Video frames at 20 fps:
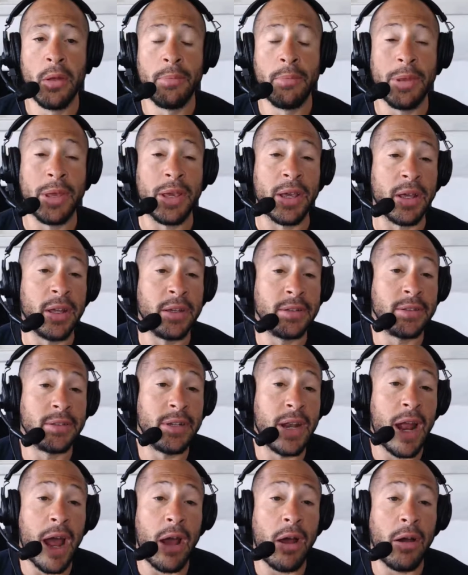Because
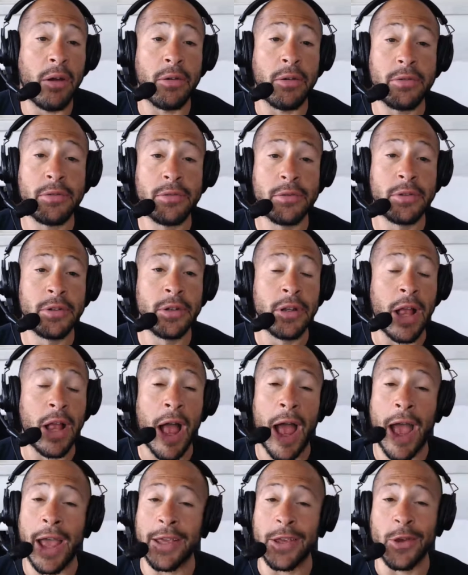now
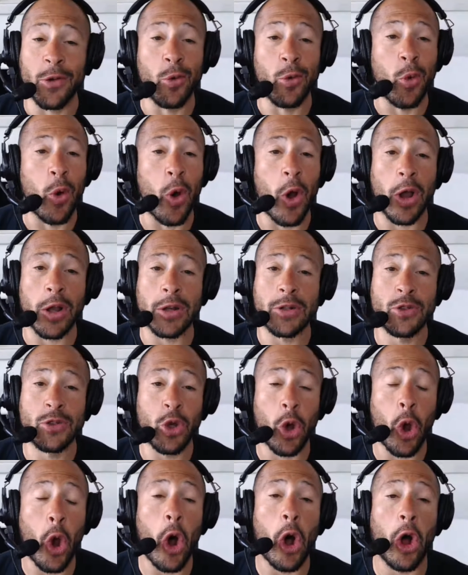I could walk
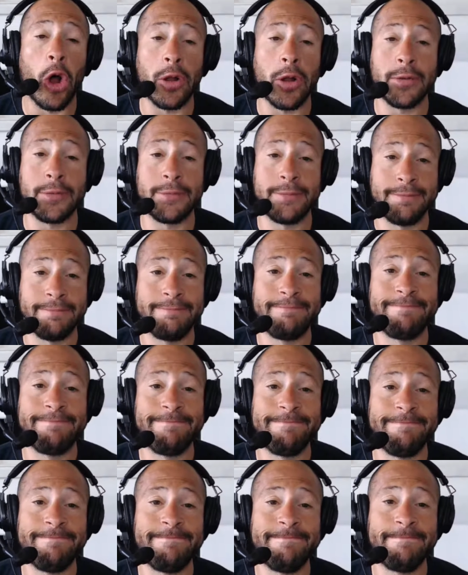tall
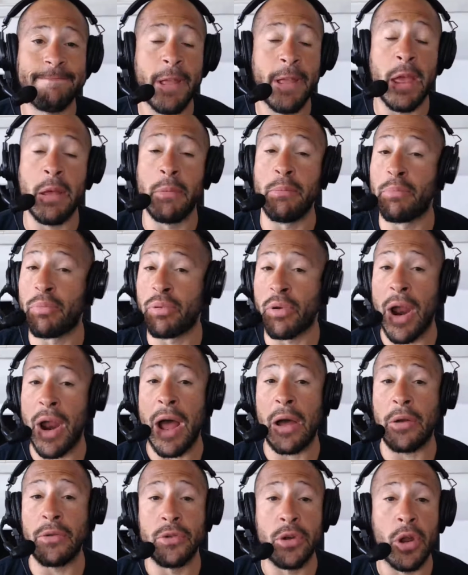and
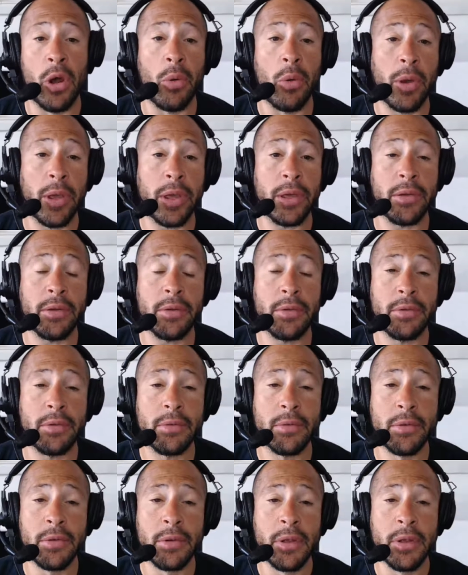proud knowing
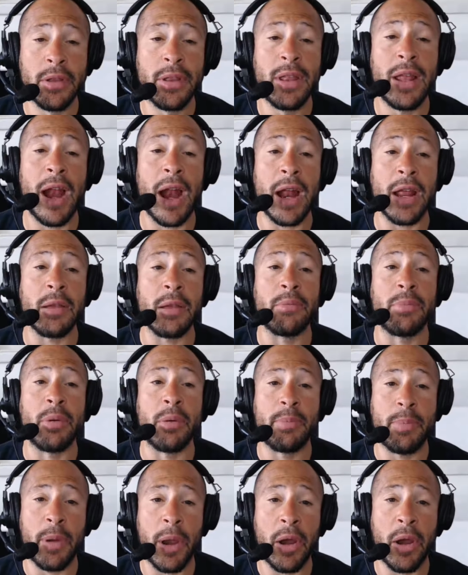that I am
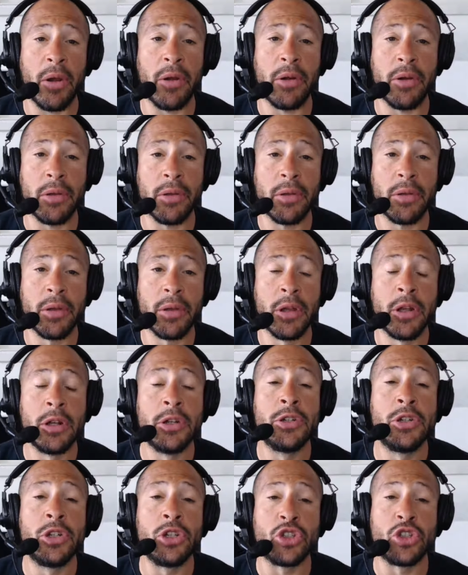prepared
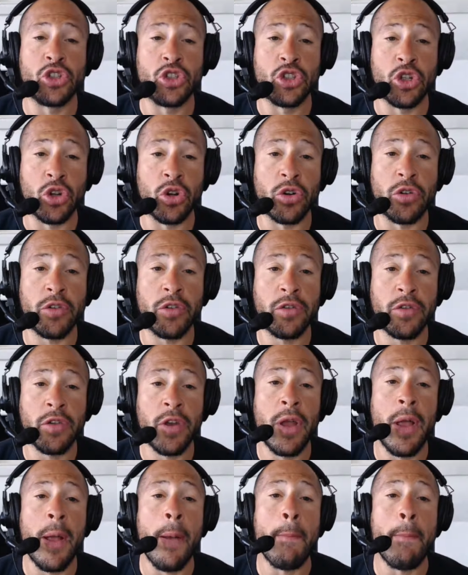to serve
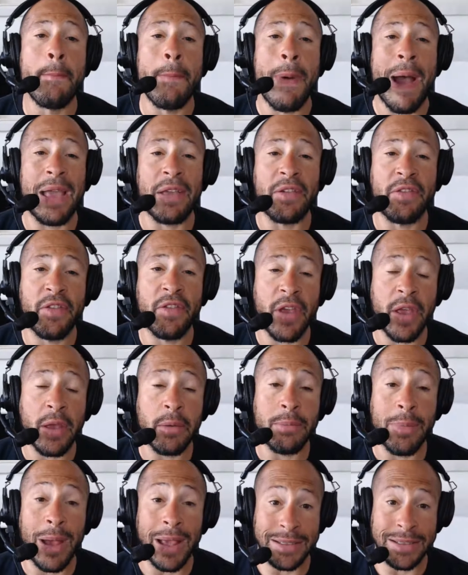
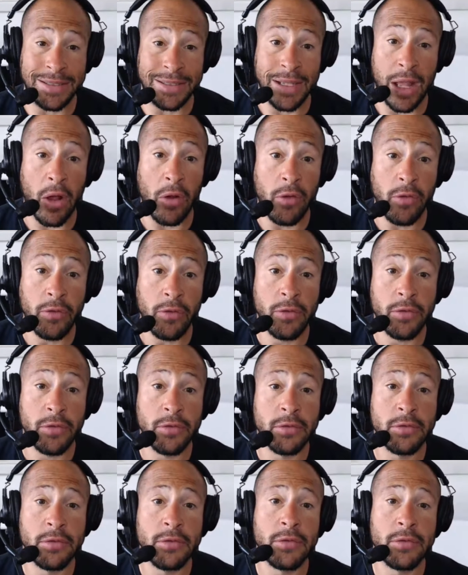myself,
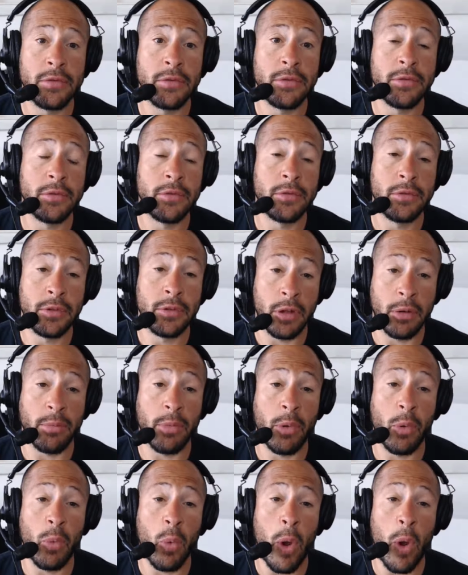
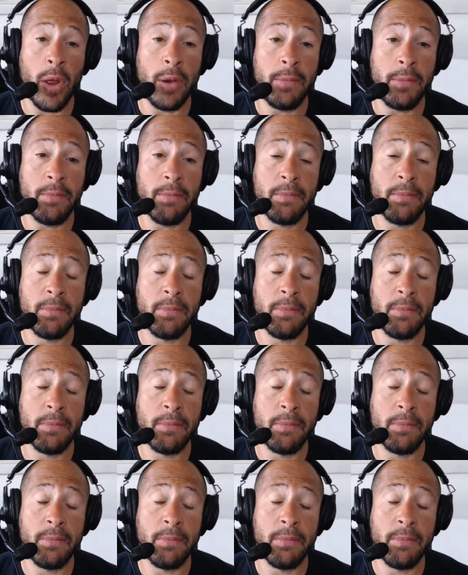number one,